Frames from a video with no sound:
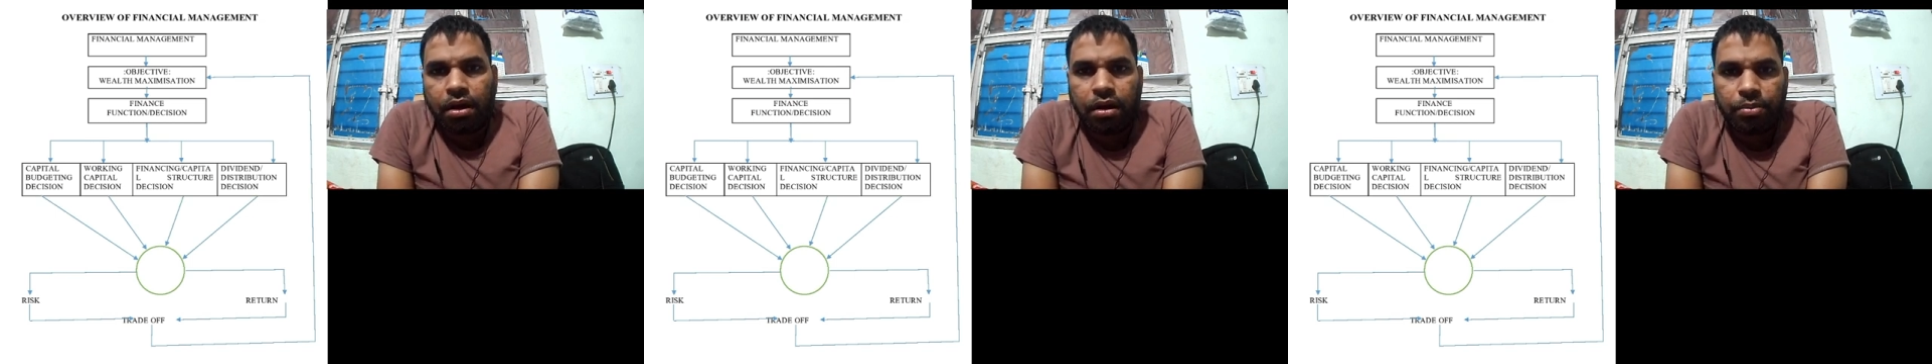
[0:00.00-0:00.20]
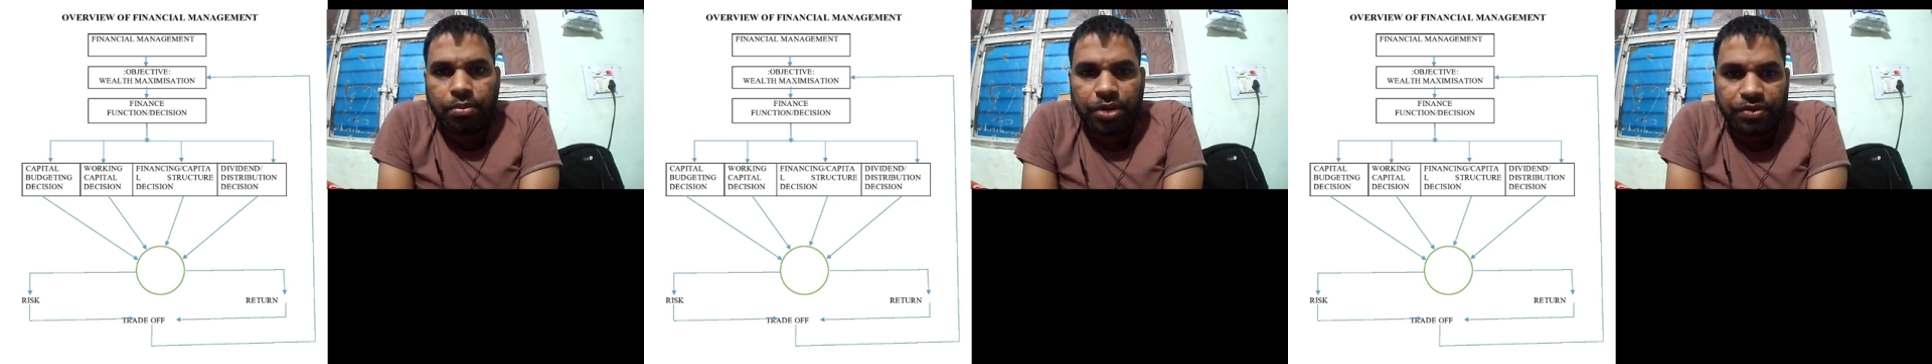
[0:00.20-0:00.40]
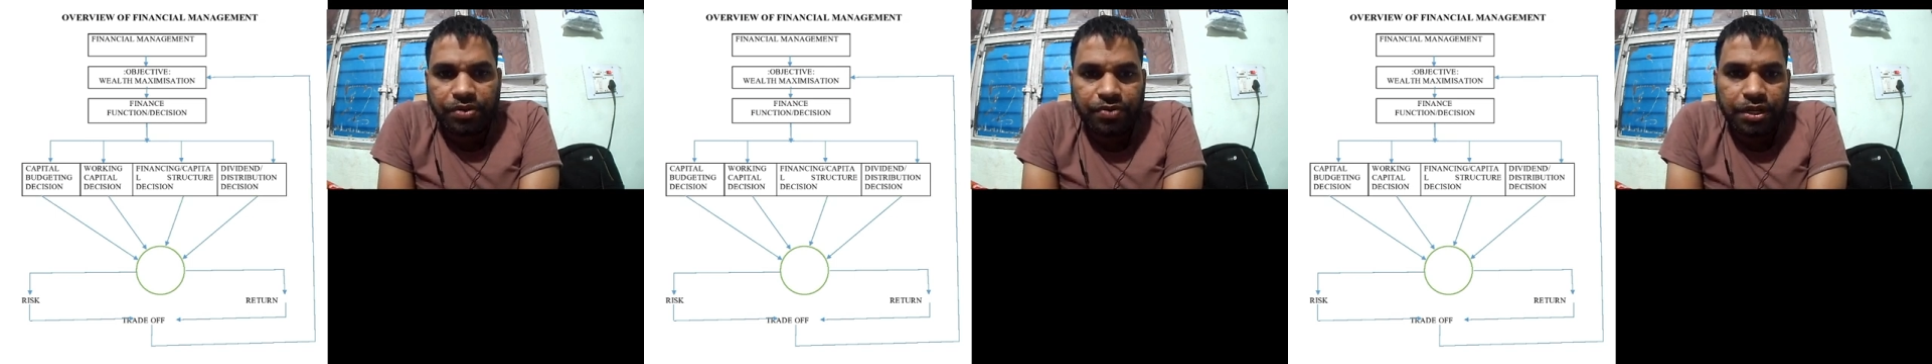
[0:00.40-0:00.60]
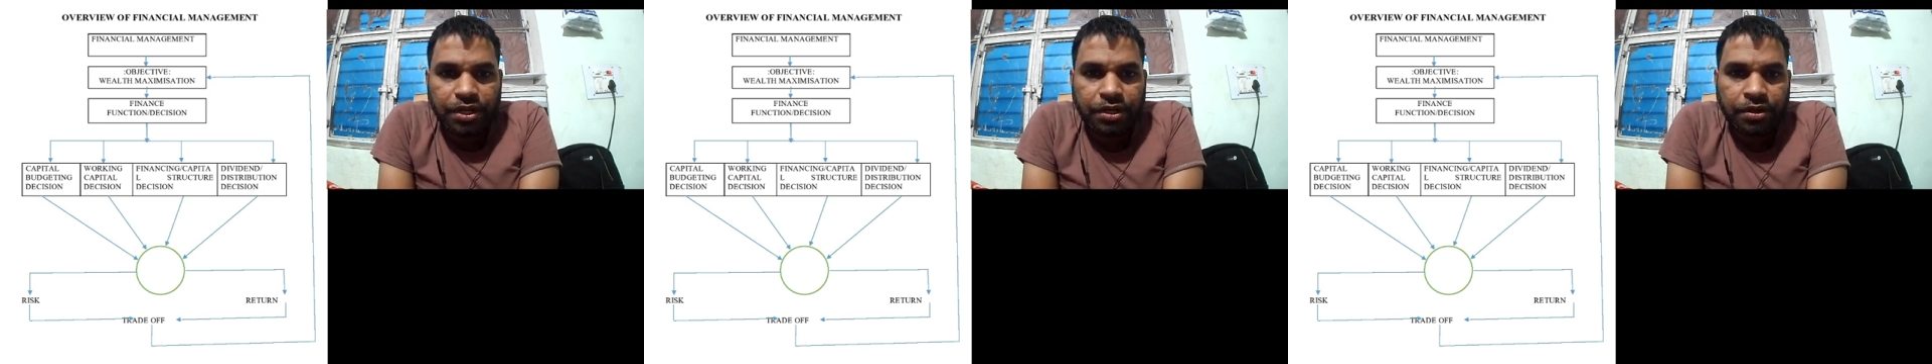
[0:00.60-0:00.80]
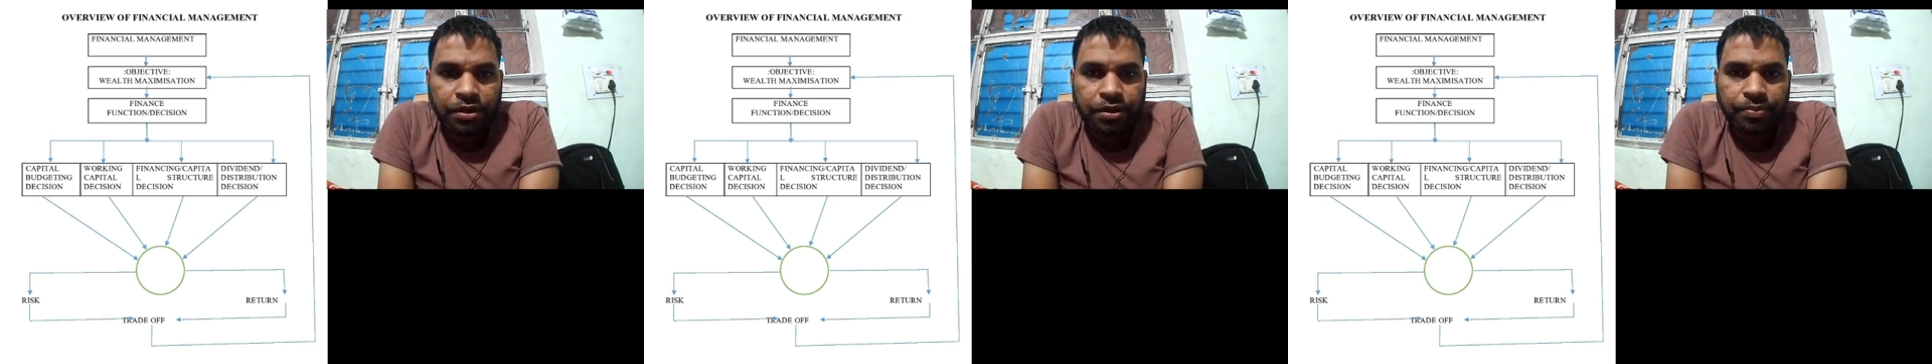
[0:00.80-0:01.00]
between
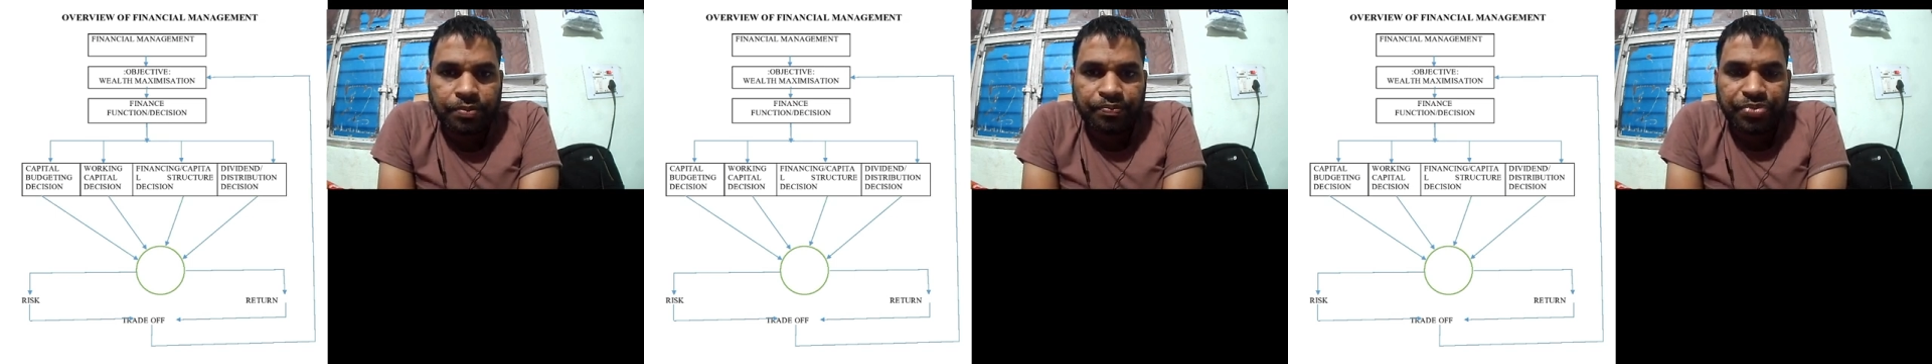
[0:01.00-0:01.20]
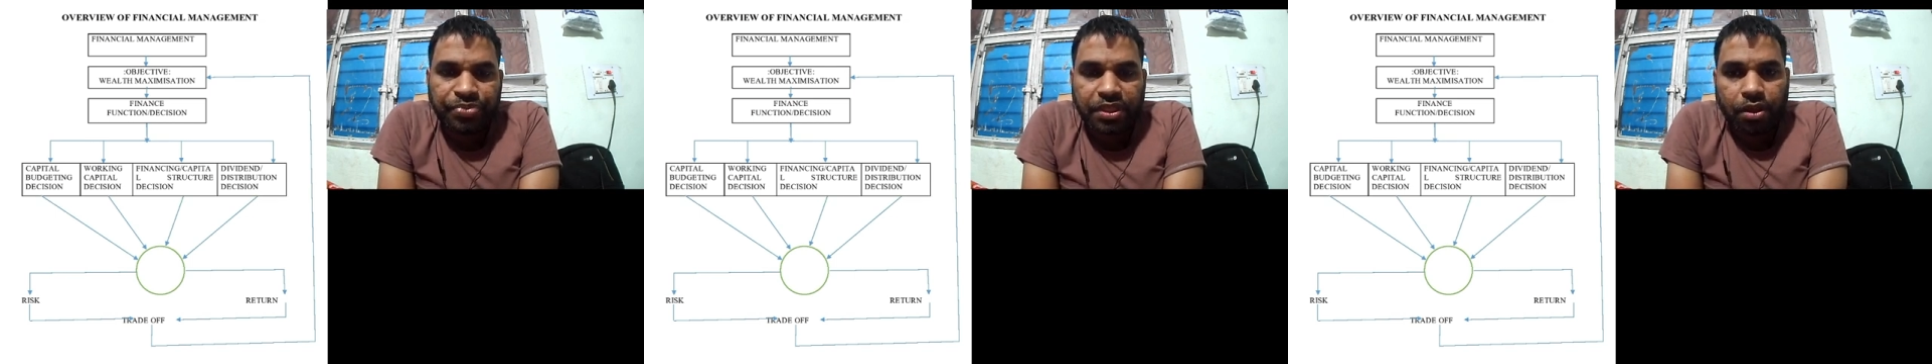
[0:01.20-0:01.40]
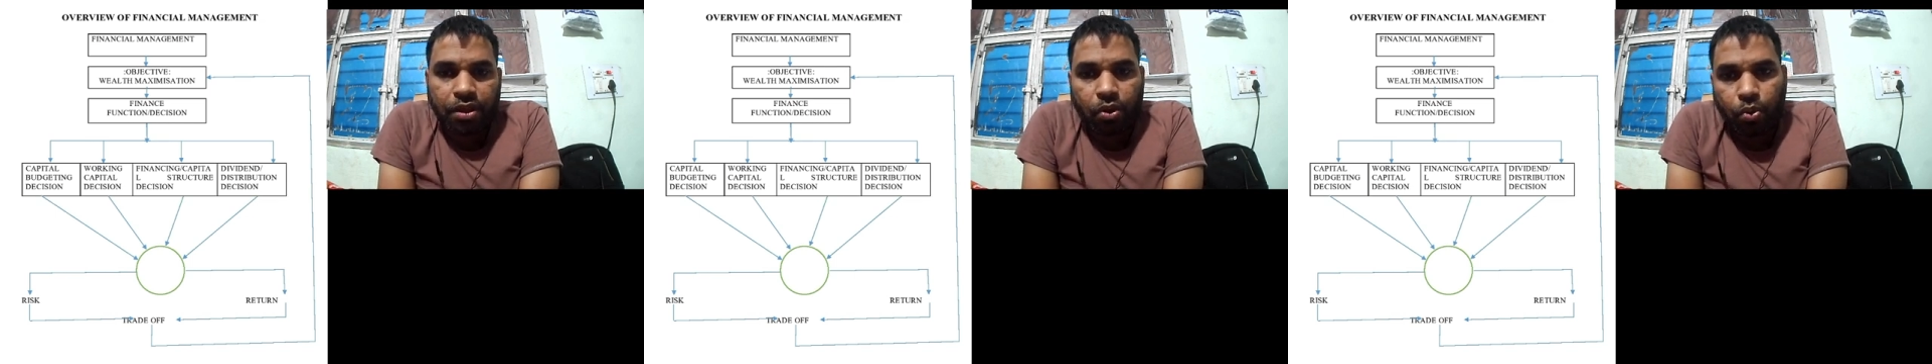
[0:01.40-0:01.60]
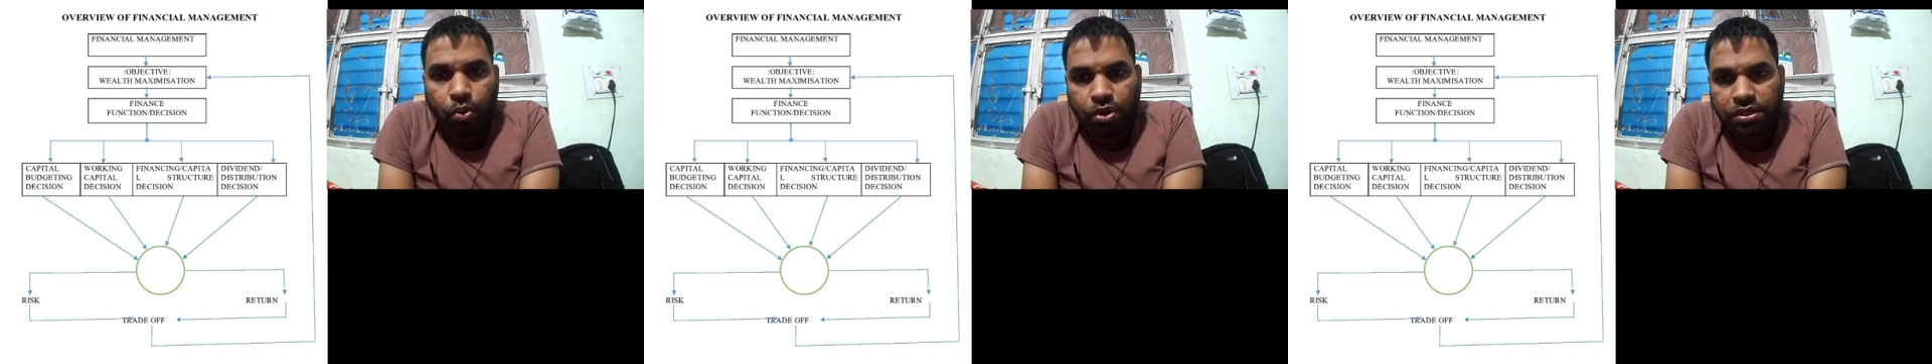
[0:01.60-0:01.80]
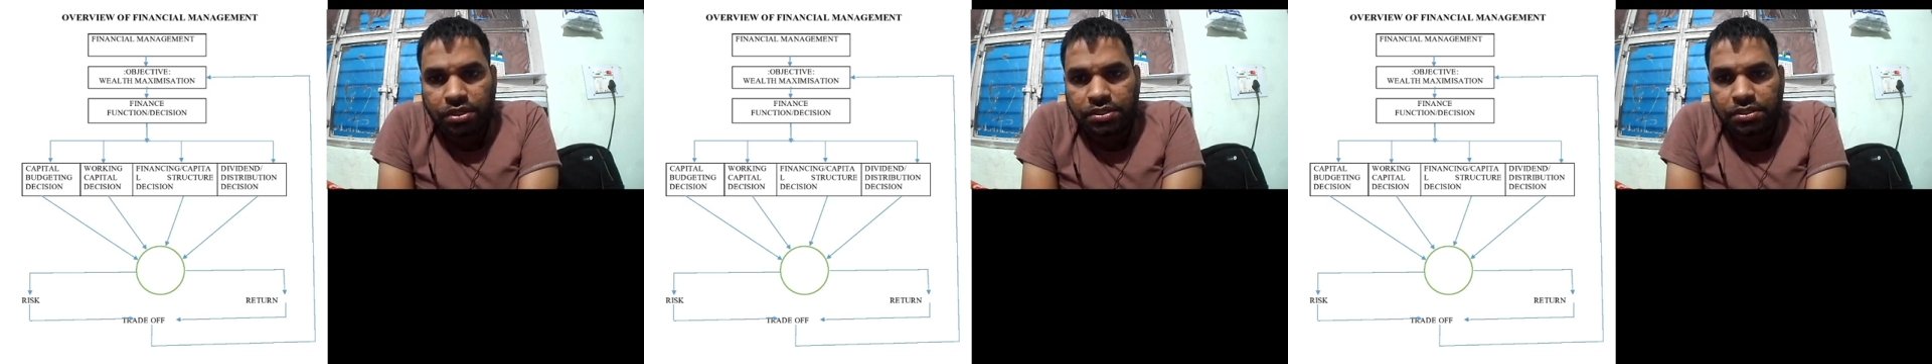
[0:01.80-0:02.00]
the
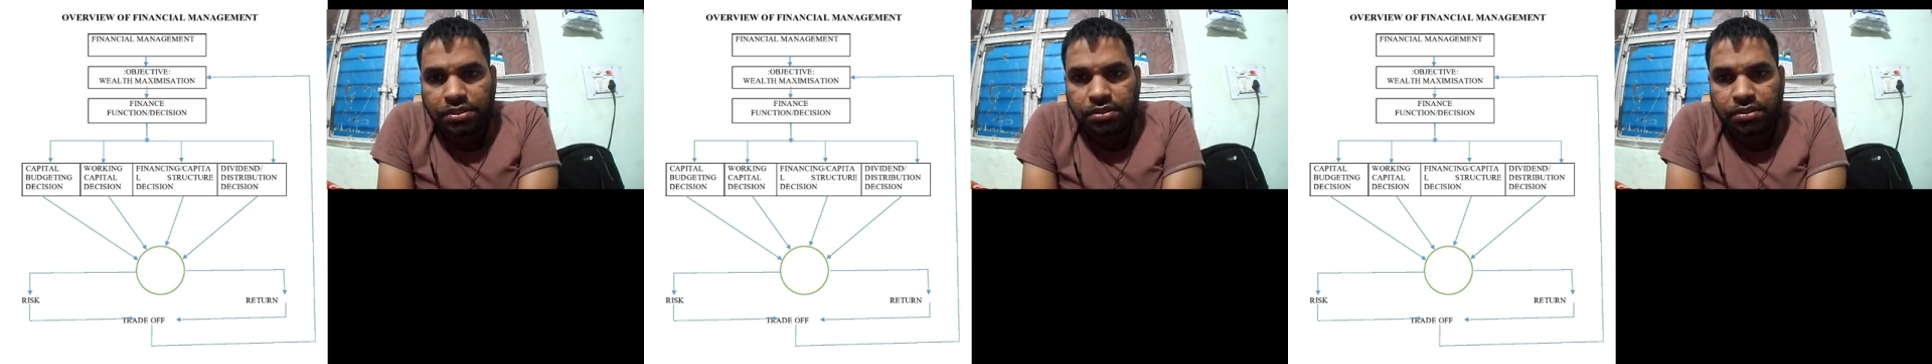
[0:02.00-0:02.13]
owner's